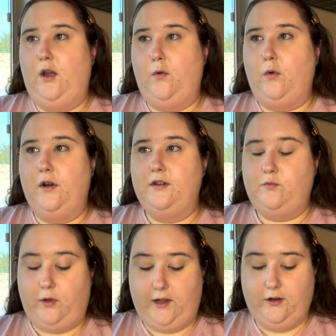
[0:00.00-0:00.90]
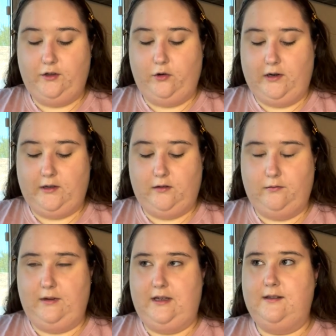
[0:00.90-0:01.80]
Warriors player York
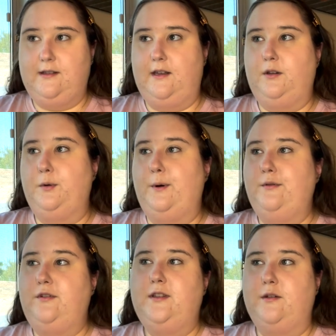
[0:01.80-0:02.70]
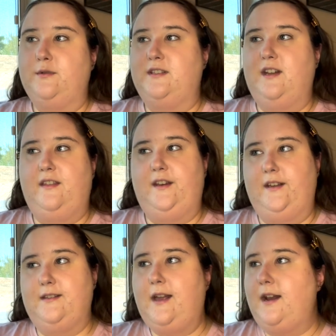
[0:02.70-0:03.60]
LaRice said, quote, "There was nothing
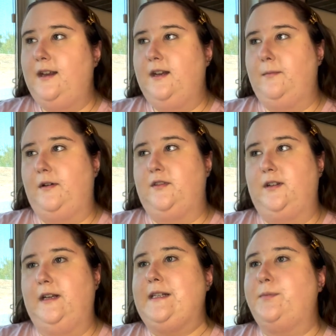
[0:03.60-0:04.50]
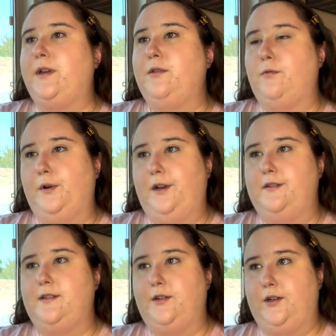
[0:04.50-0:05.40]
exciting about the Knicks playing the
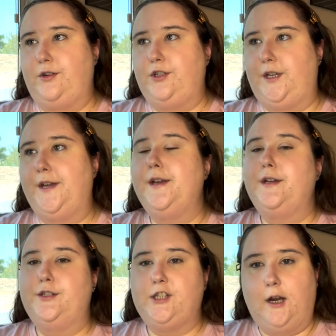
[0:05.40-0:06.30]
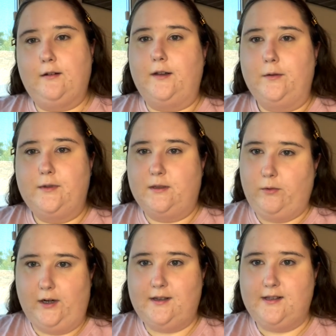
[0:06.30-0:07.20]
Warriors in Hershey. Chocolate was
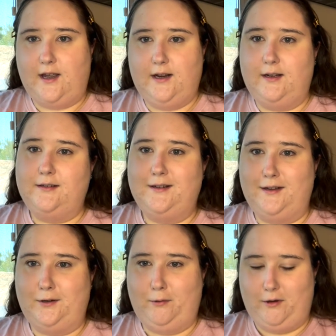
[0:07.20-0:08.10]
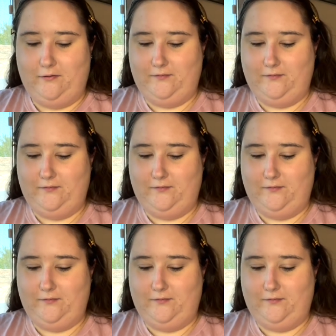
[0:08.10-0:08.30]
more exciting," unquote.